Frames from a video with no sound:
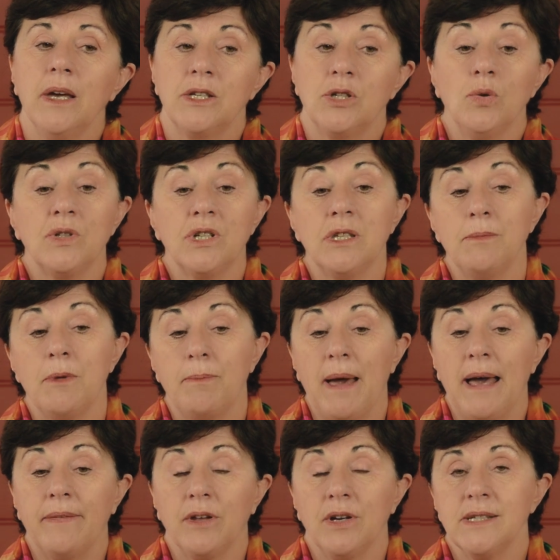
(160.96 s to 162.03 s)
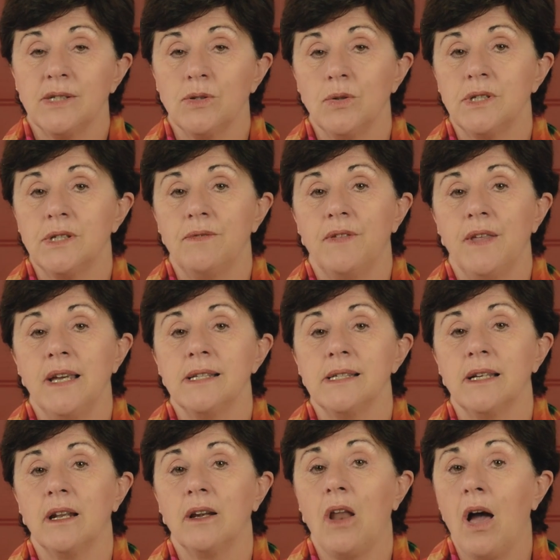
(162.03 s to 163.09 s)
Talk to them about those sorts of things
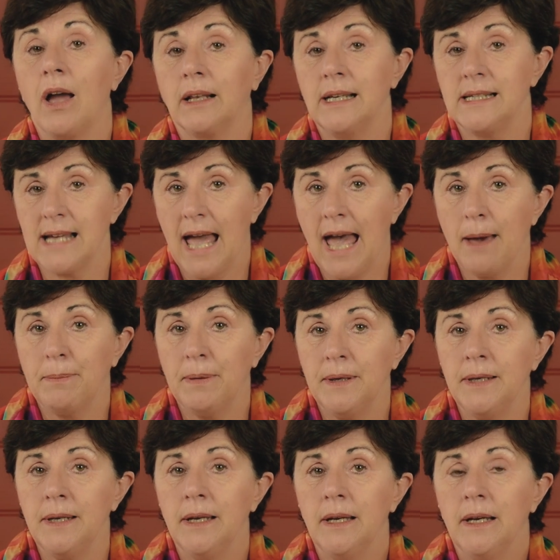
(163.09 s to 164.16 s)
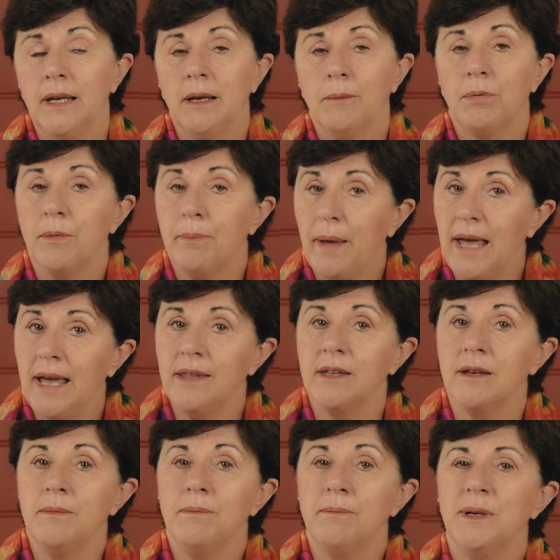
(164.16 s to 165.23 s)
that are likely to happen. Prepare
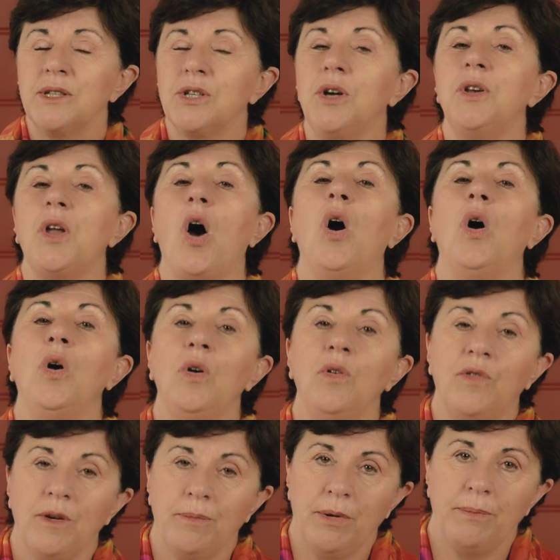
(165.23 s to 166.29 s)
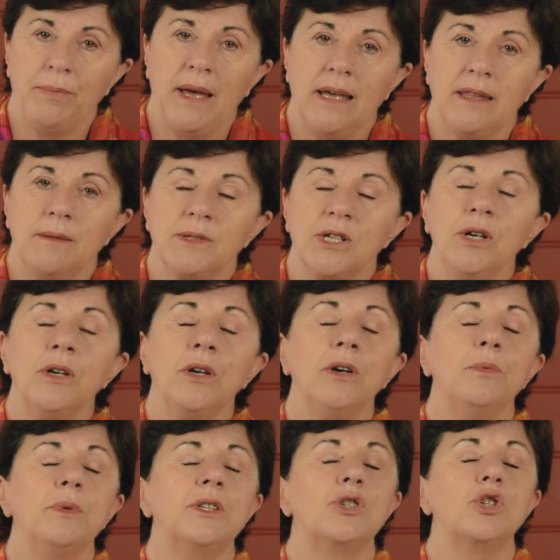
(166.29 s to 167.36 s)
them, but don't over-prepare them. Don't
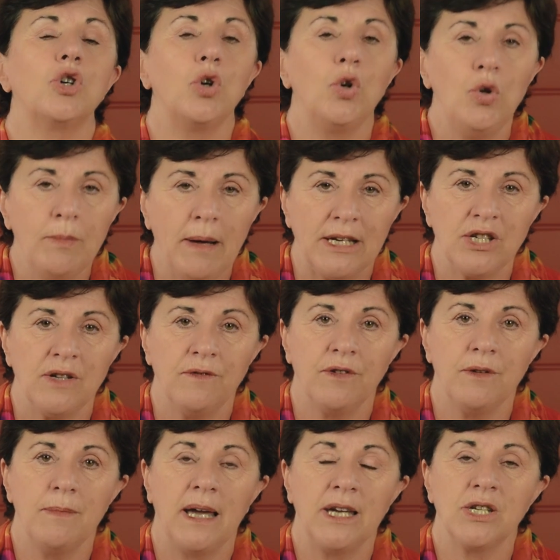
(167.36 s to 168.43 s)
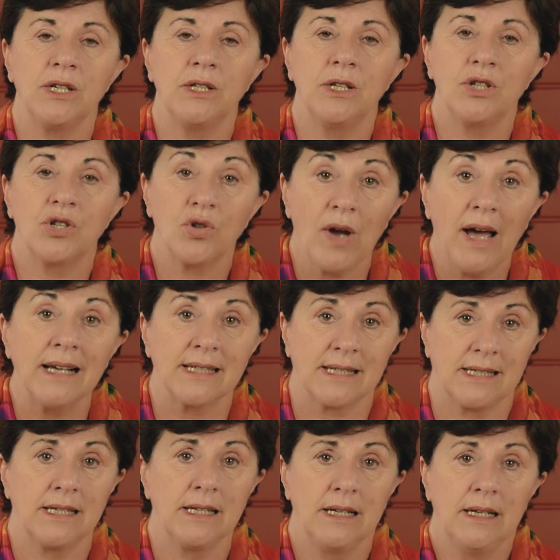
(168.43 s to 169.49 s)
go with too much information, and
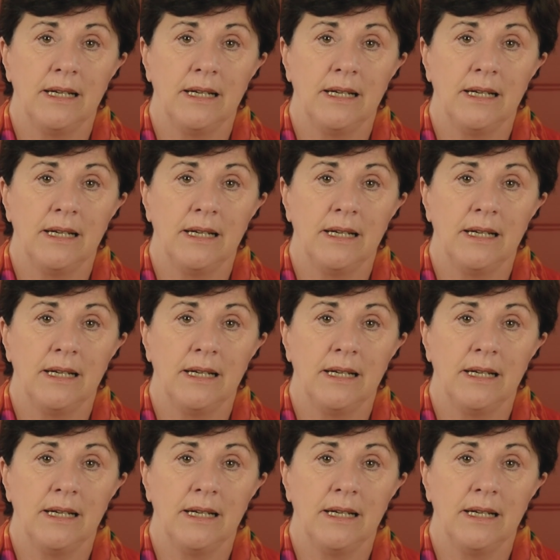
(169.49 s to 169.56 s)
trust.